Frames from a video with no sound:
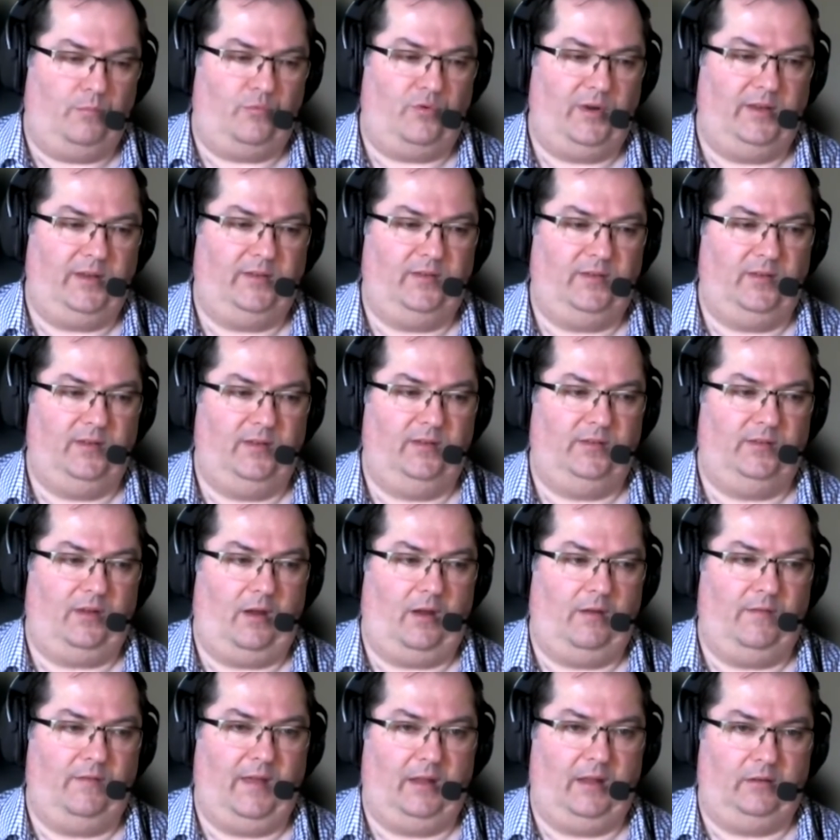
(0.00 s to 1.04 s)
princes
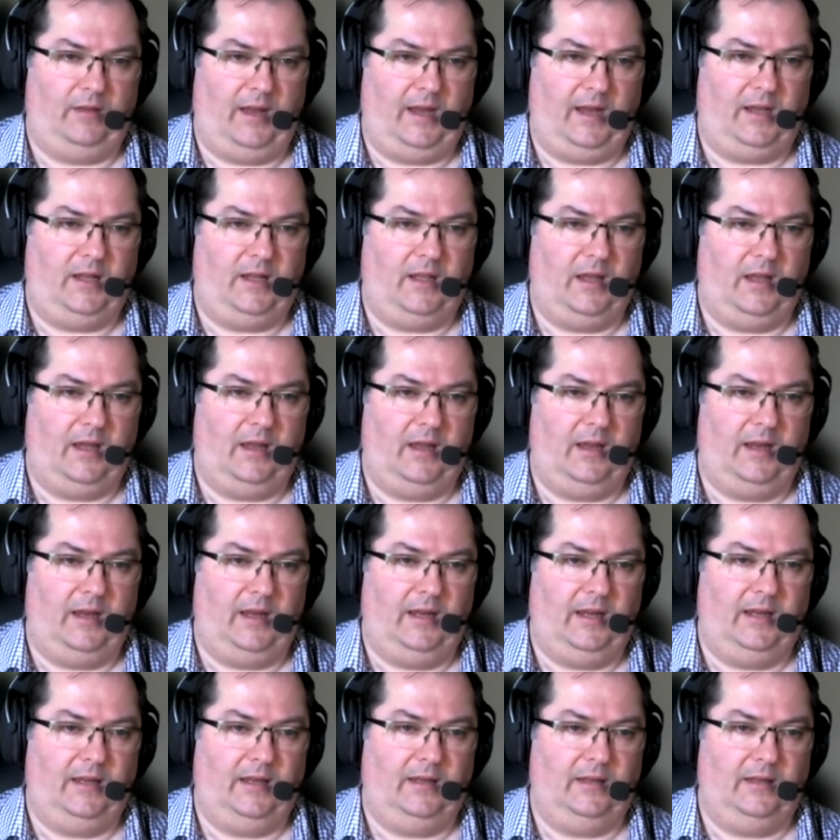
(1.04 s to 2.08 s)
of Aldania
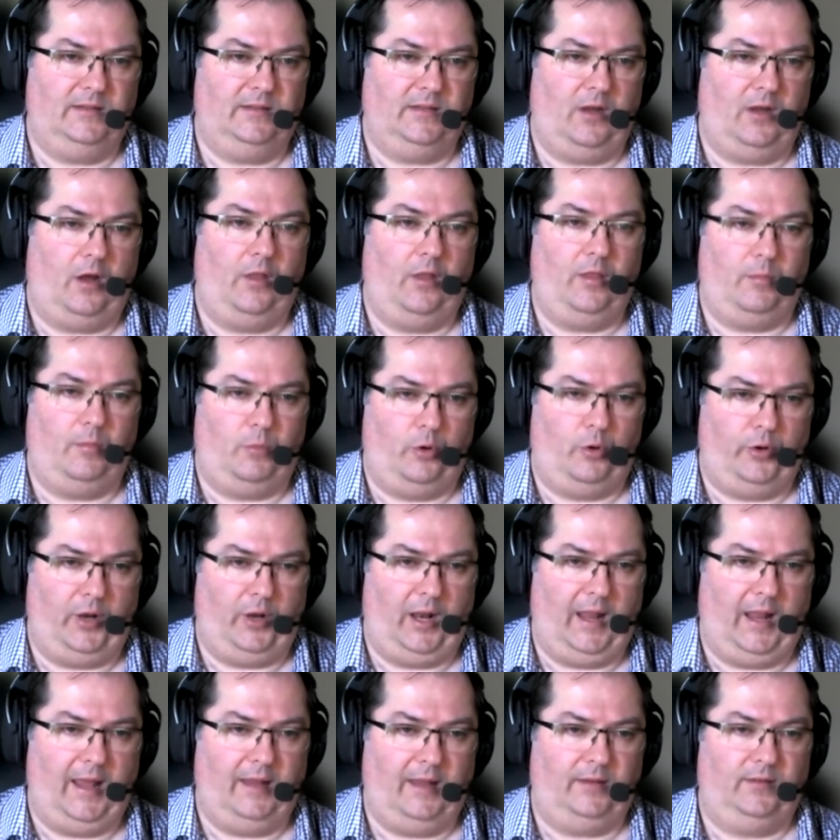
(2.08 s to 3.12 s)
is on the
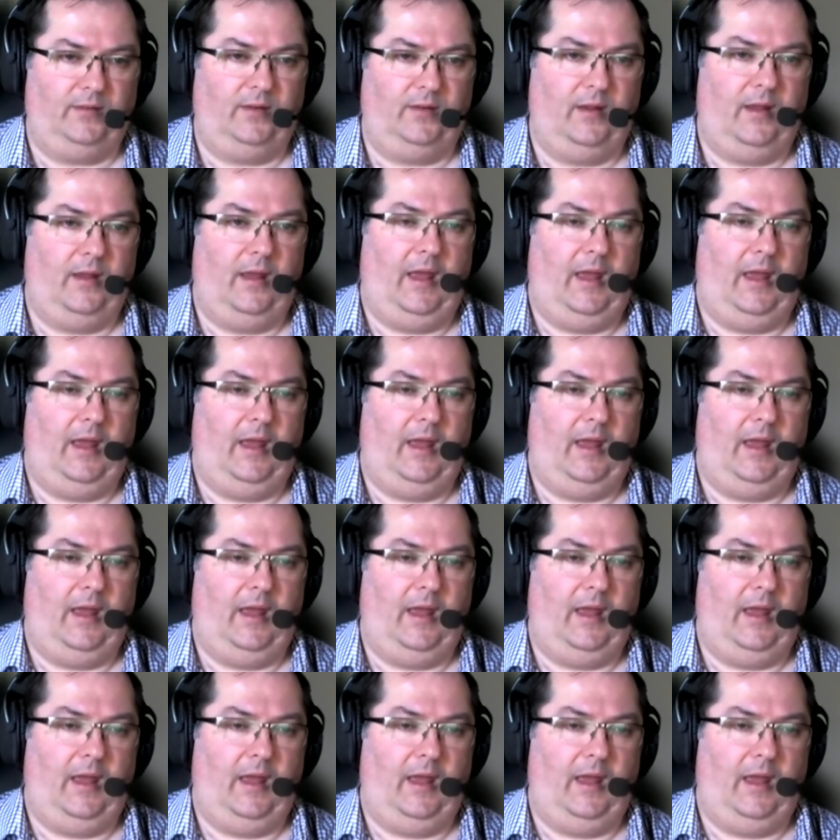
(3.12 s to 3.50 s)
borderlands